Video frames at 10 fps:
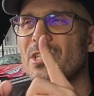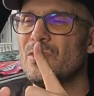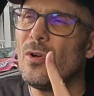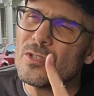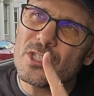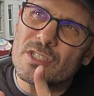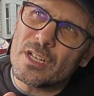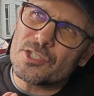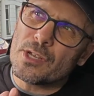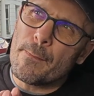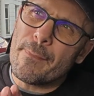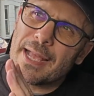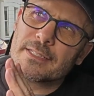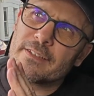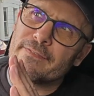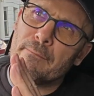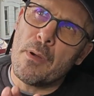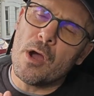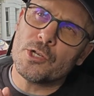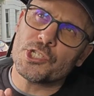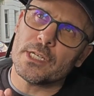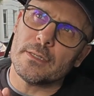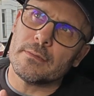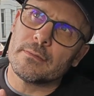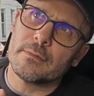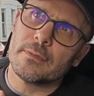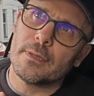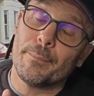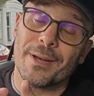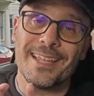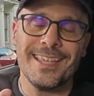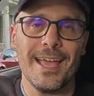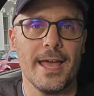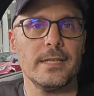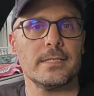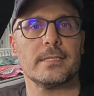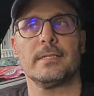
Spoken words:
is not such a massive margin. But I guess